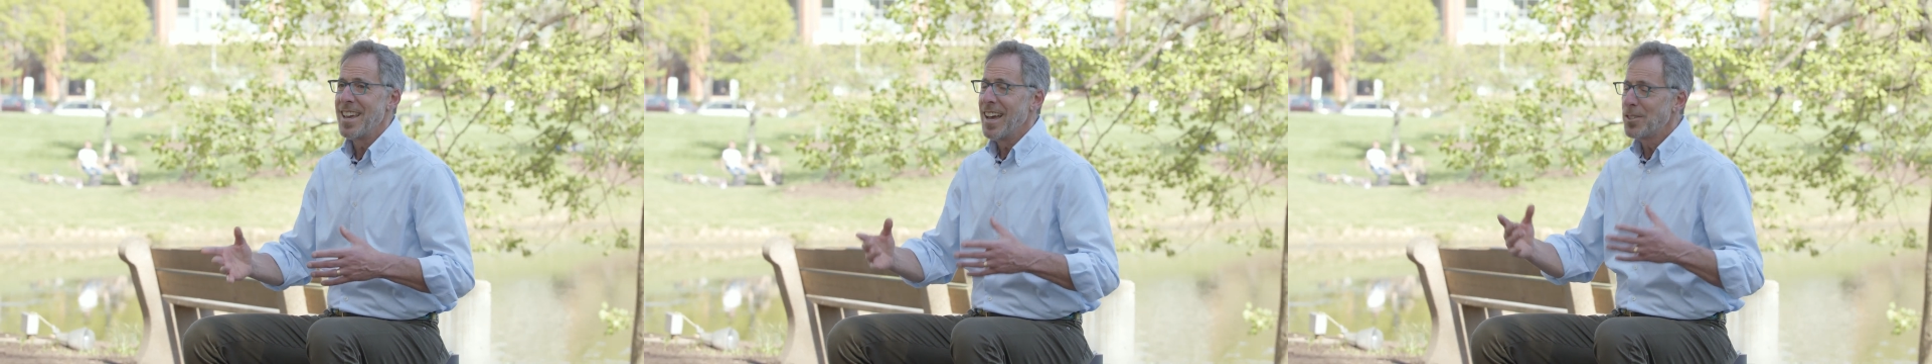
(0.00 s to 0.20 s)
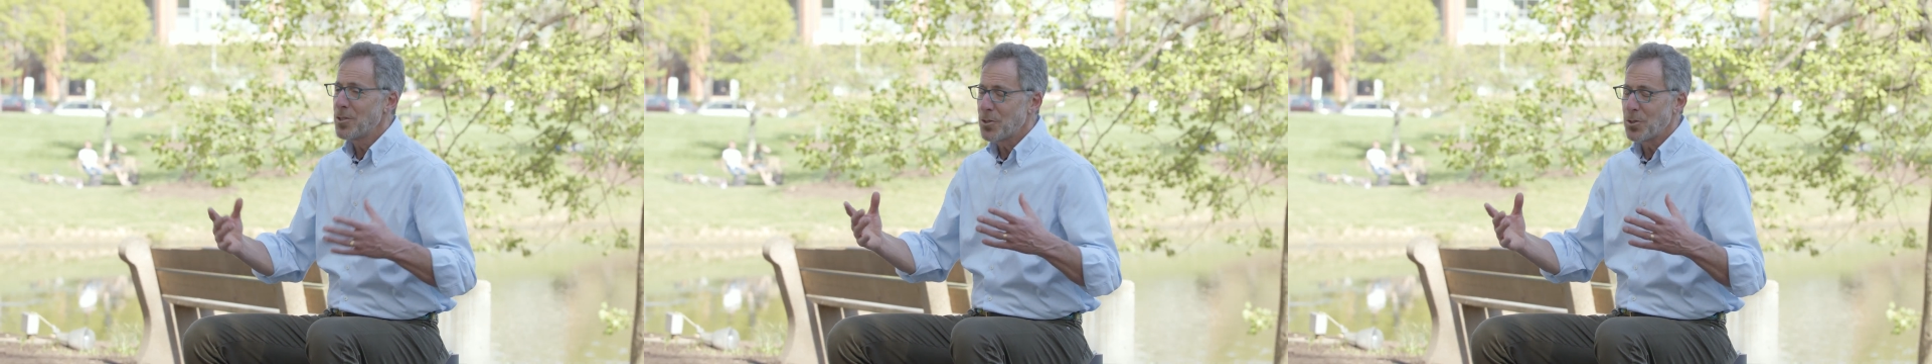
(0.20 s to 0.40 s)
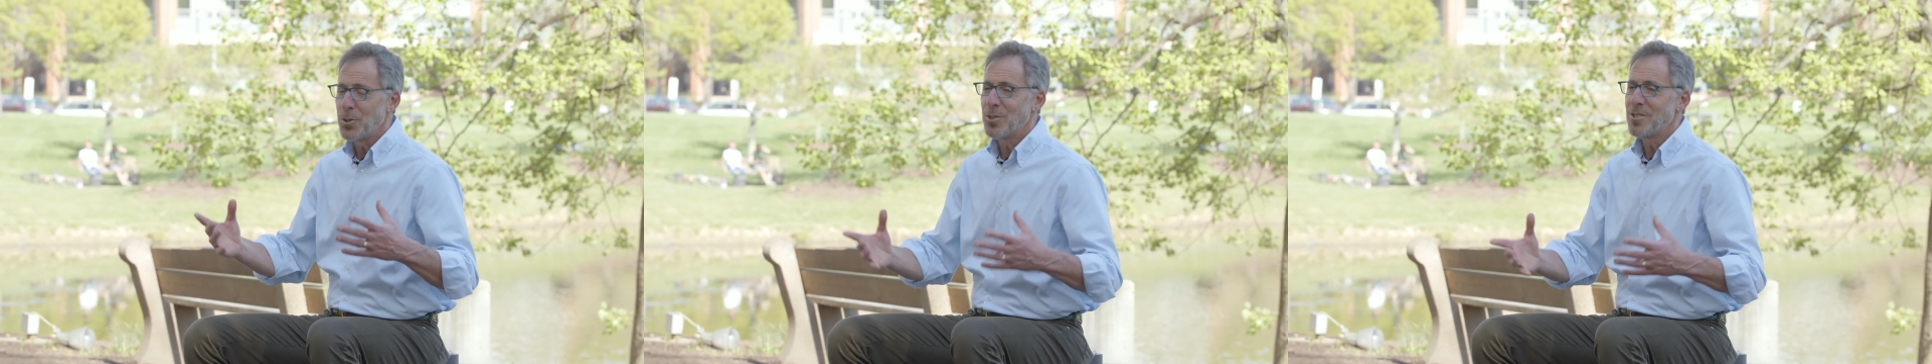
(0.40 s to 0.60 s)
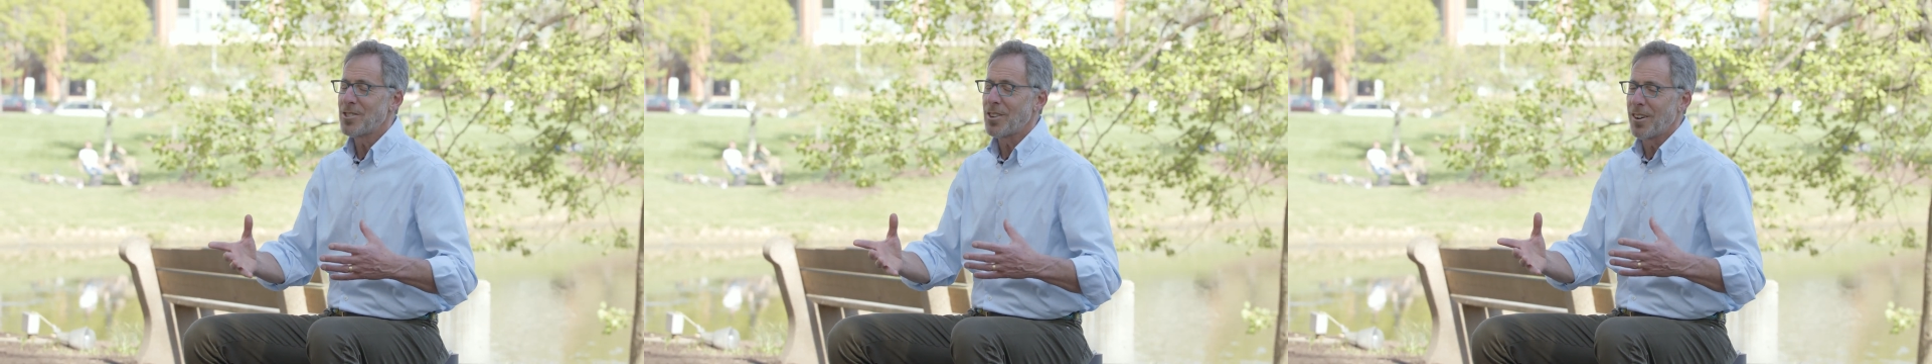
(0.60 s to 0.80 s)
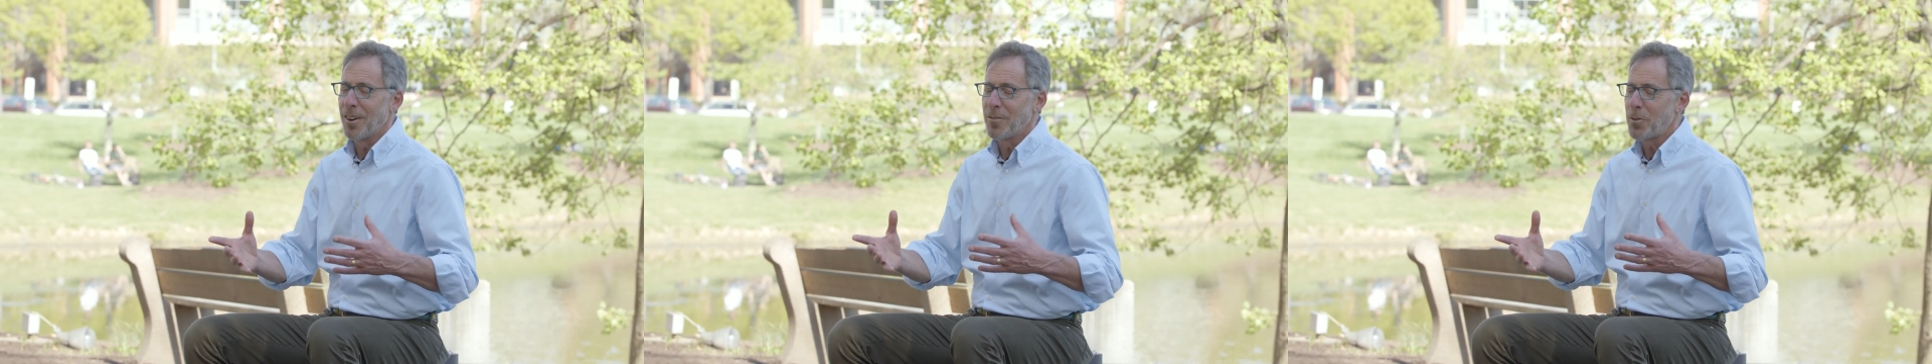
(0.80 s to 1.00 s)
And students
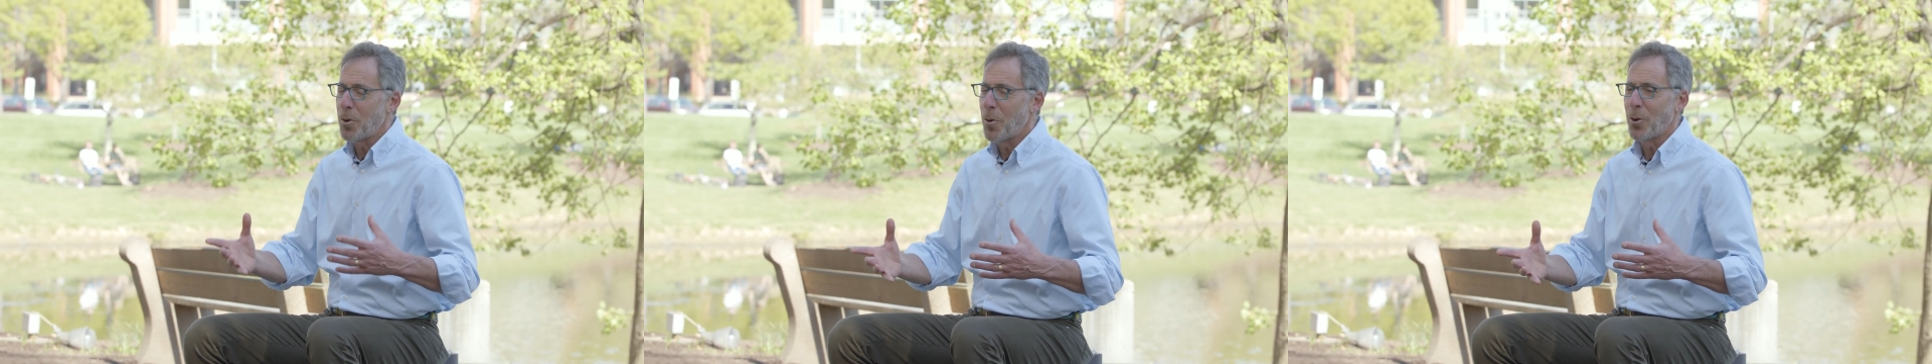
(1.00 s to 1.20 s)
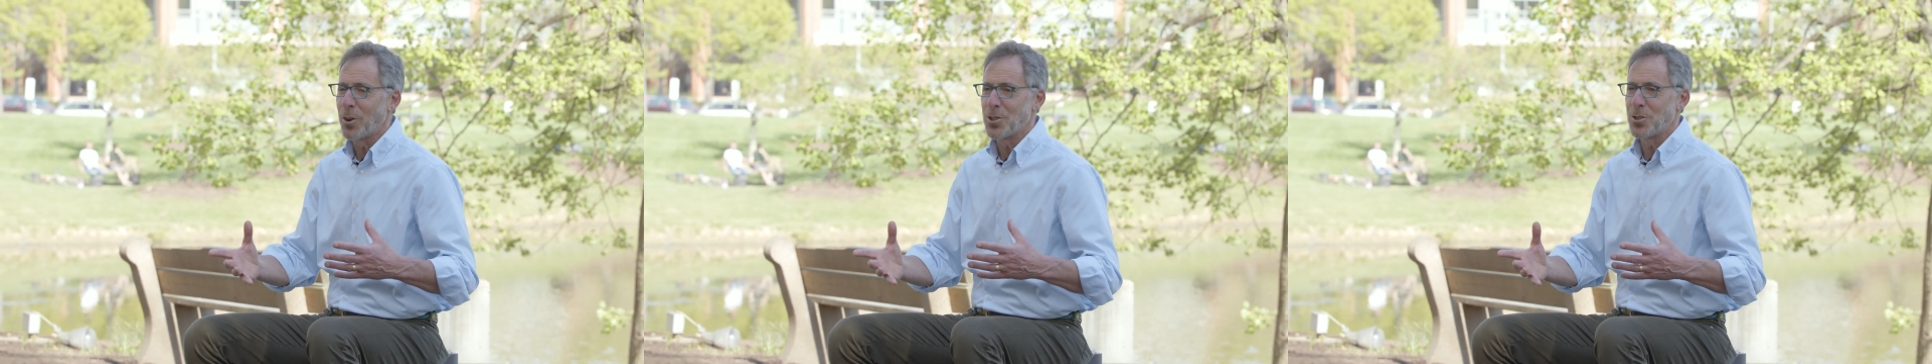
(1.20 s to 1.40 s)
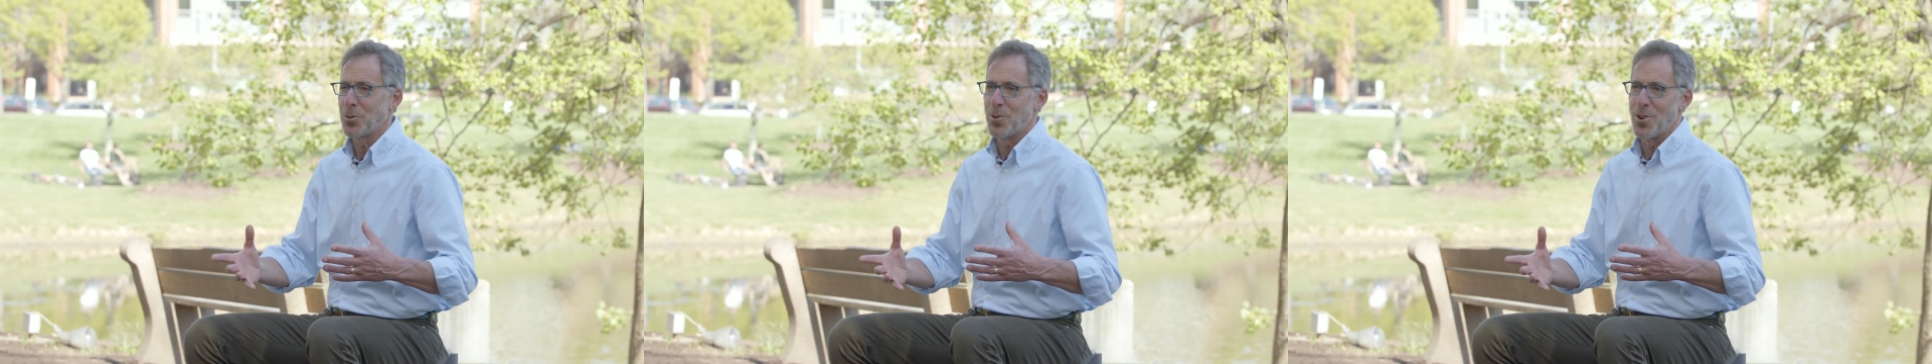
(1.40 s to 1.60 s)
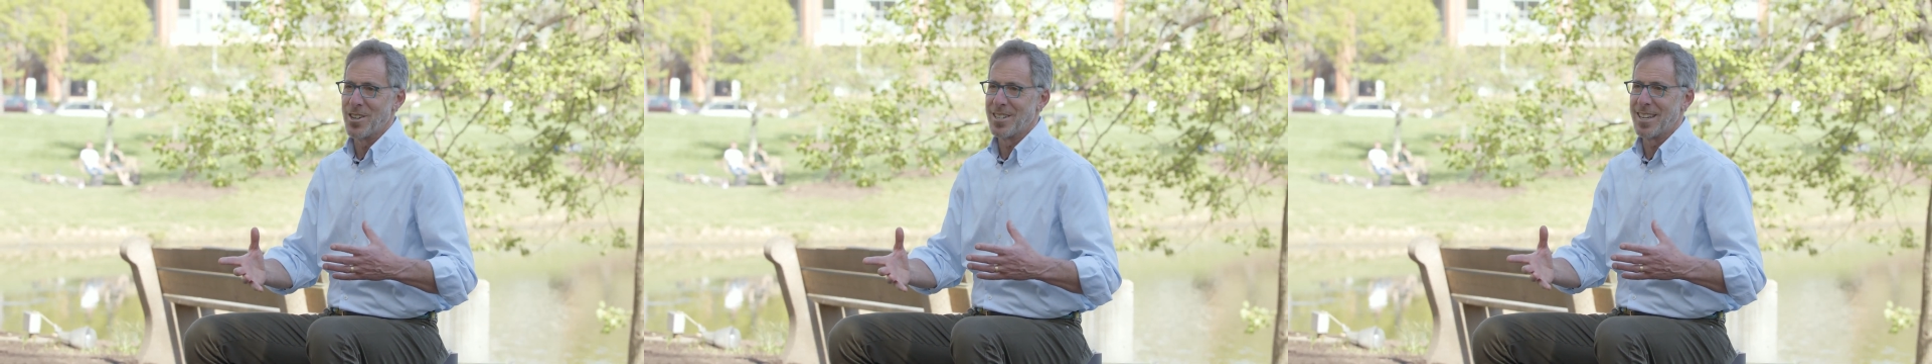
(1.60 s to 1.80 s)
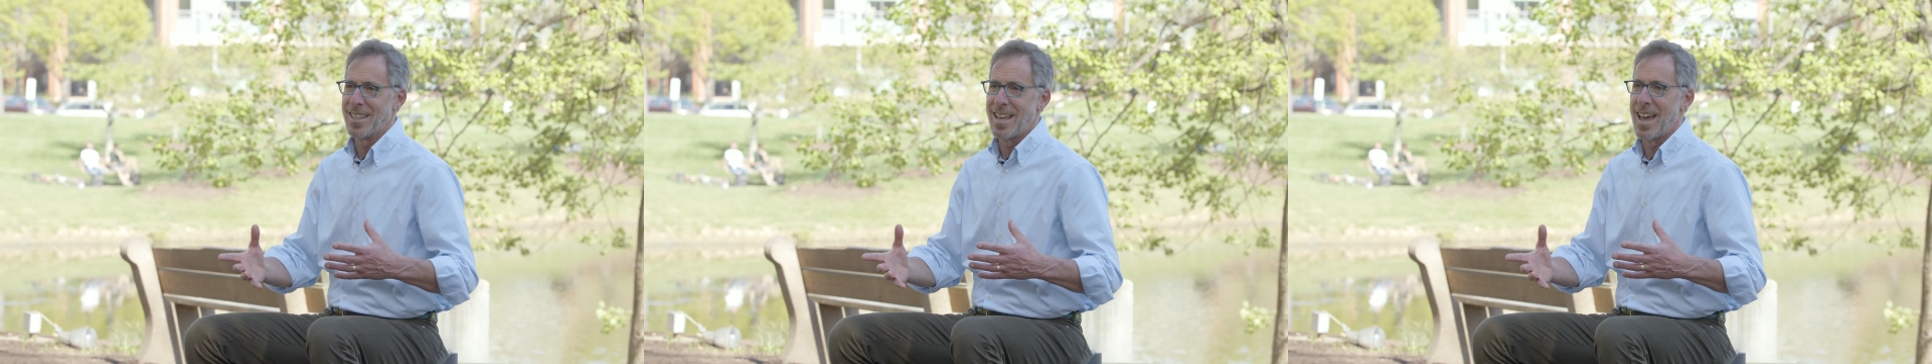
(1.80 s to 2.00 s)
are, of course,
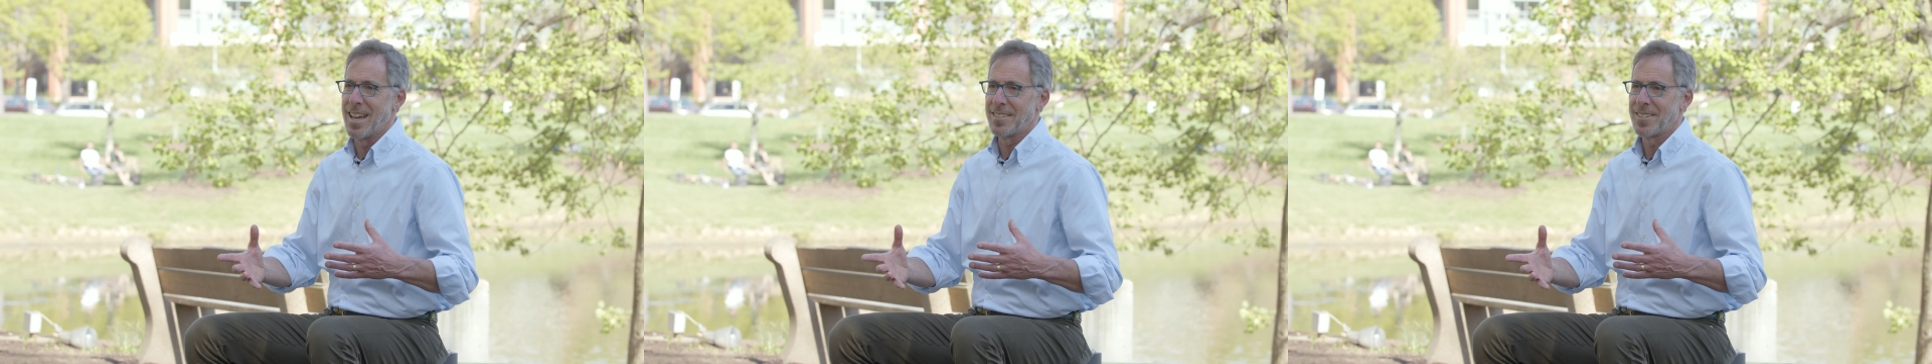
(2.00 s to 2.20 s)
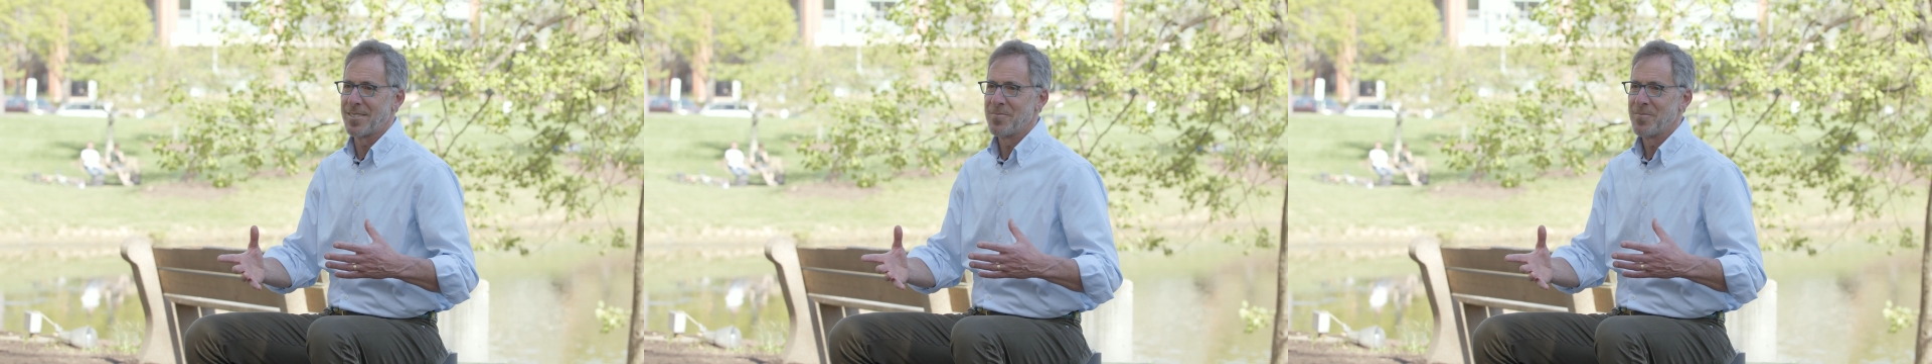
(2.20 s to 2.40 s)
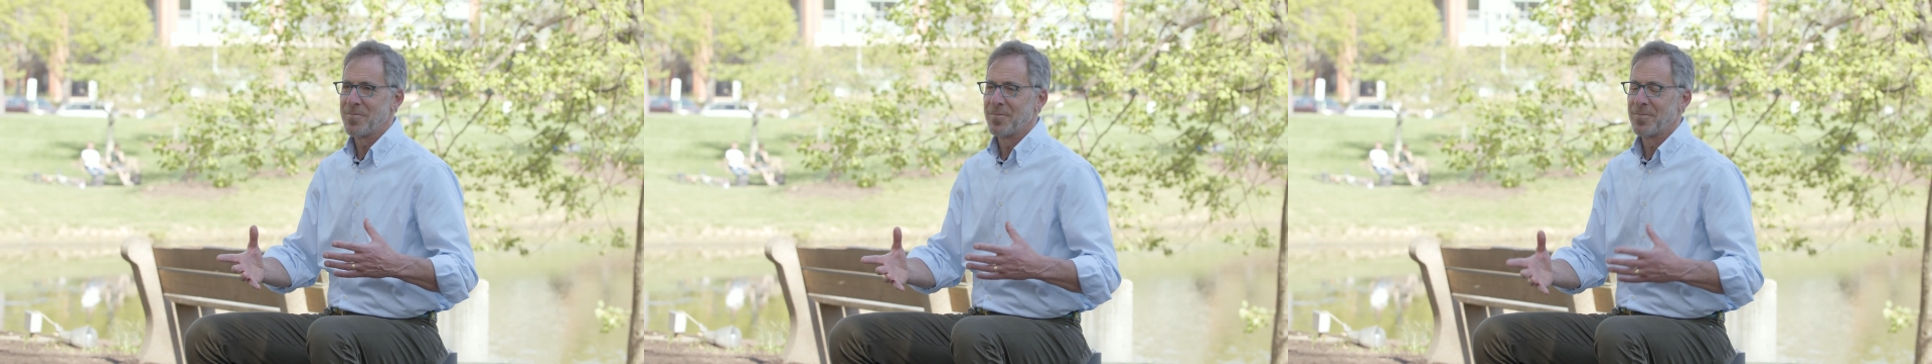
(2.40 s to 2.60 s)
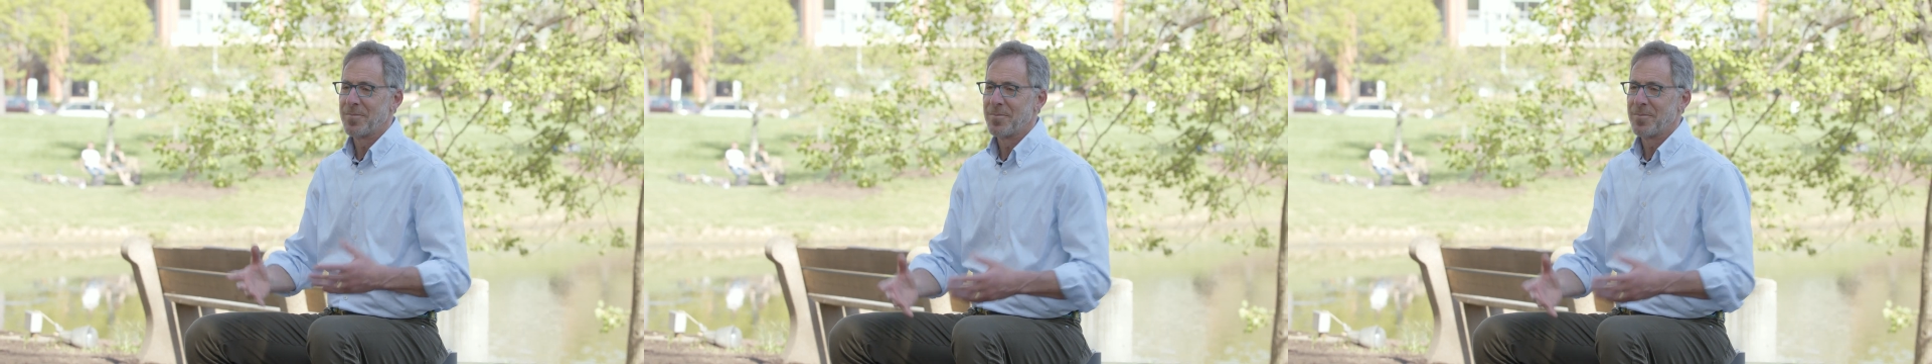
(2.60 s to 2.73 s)
drawn to that.